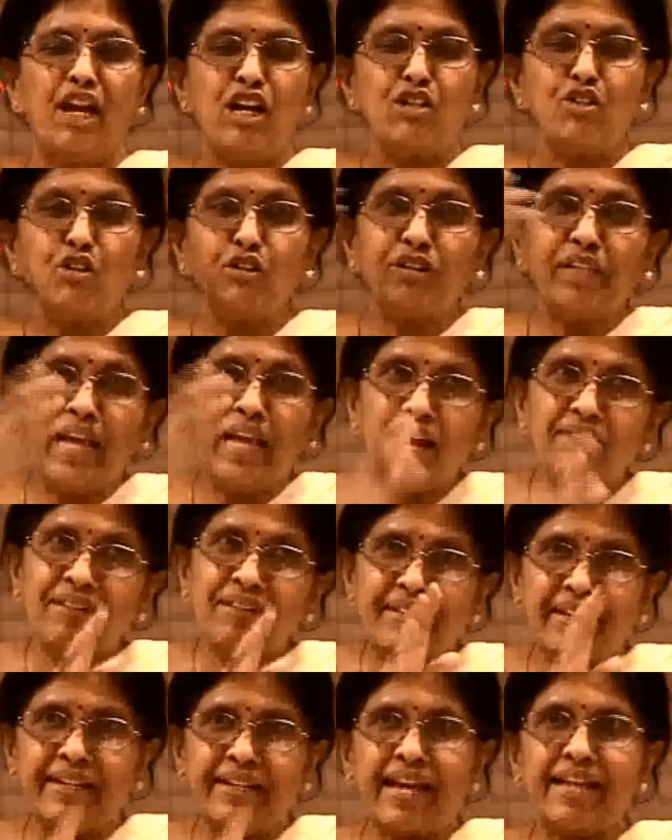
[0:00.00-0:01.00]
So they have
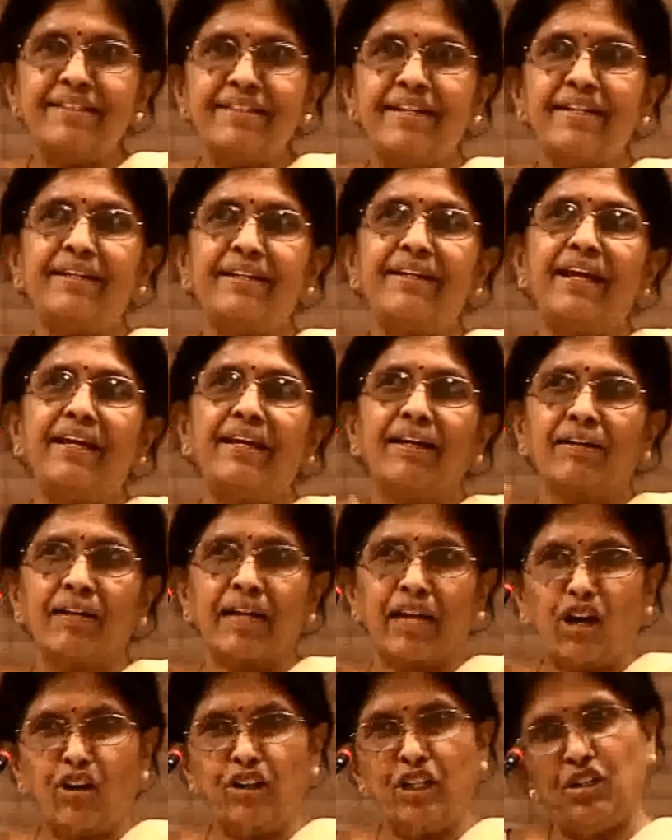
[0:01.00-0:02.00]
Indianized it
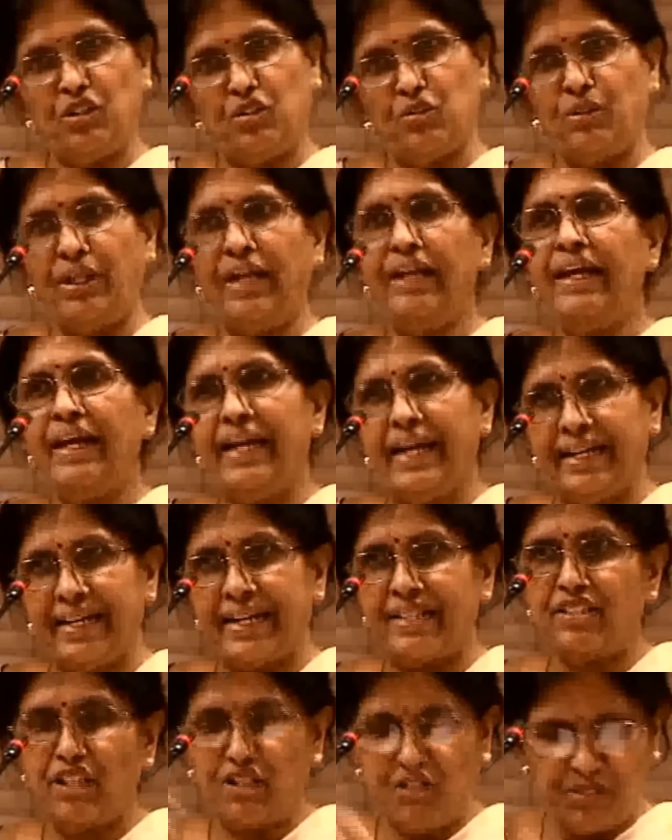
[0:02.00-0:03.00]
according to the
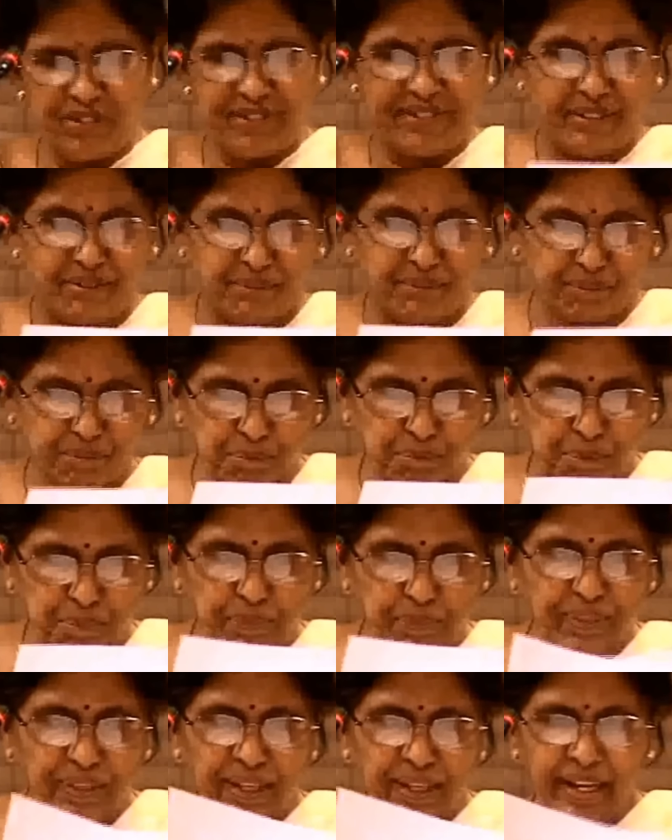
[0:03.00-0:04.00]
Indian situation.
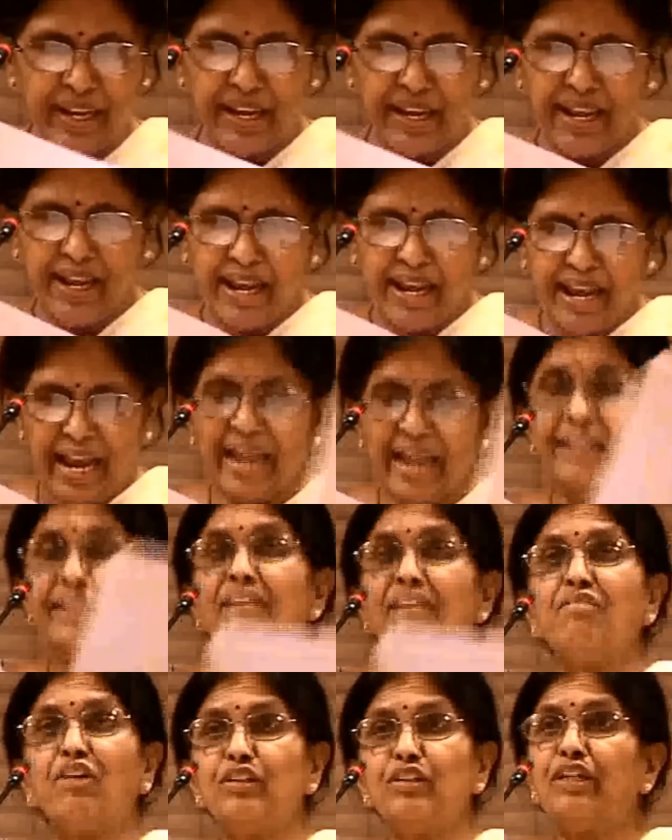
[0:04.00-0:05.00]
And
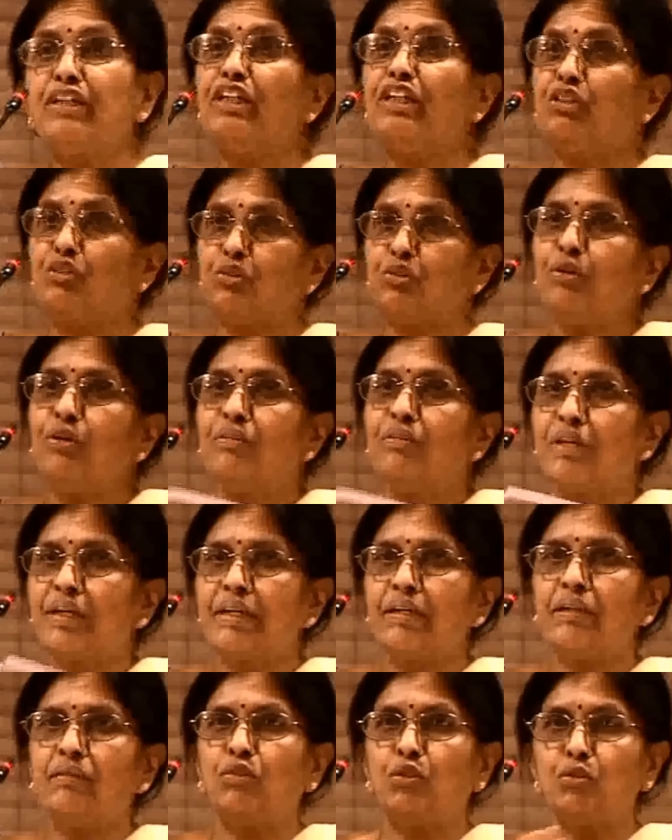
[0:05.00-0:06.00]
they wanted it
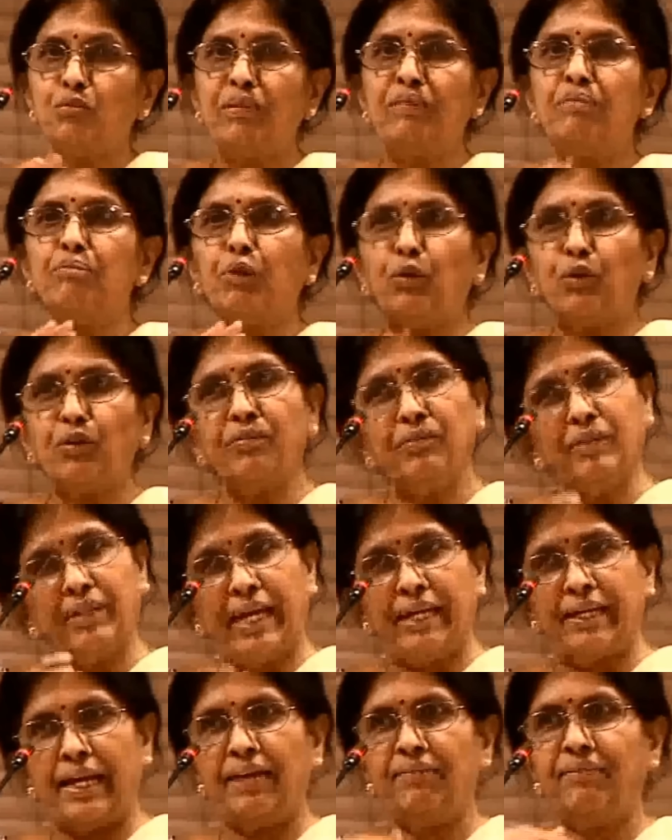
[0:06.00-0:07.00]
to be more
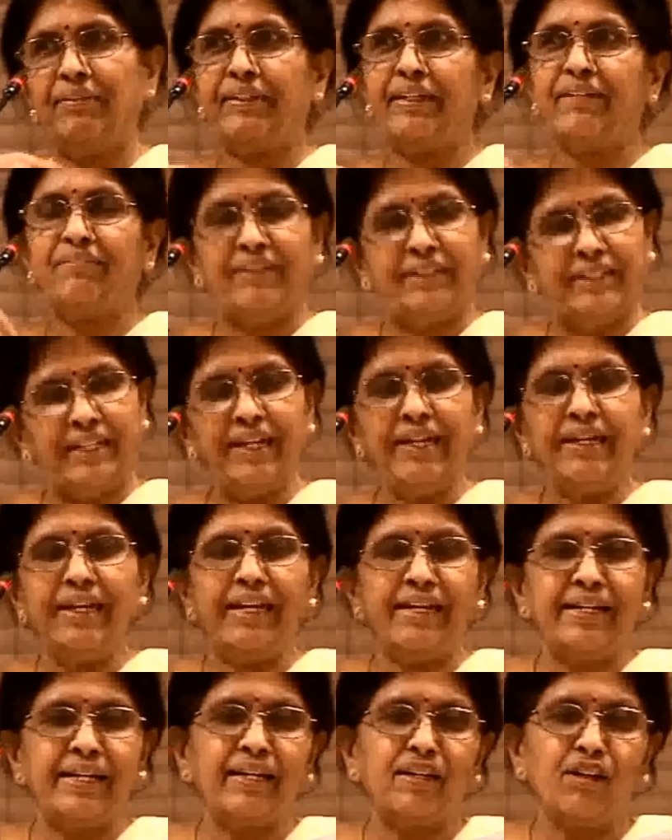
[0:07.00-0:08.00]
acquainted with the
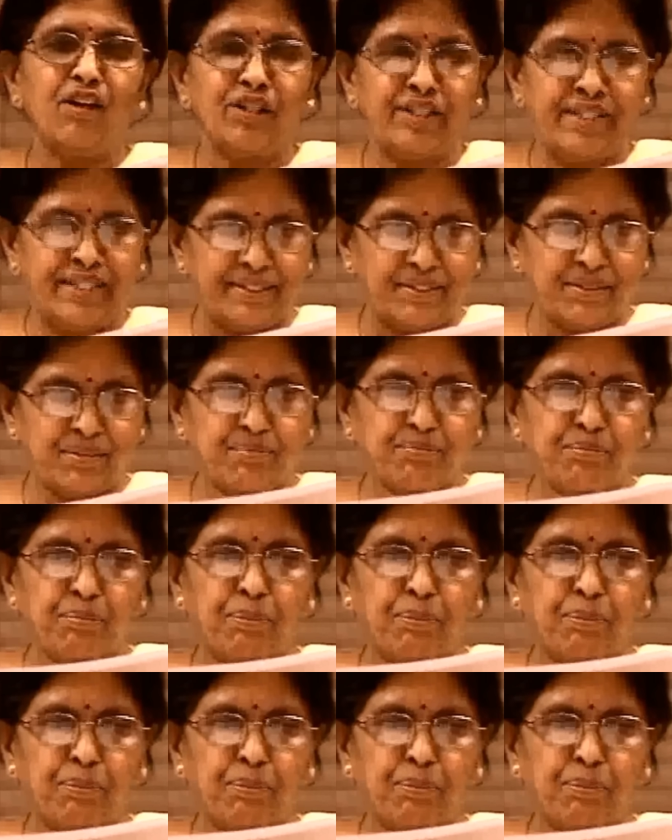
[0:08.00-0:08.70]
Indian audience.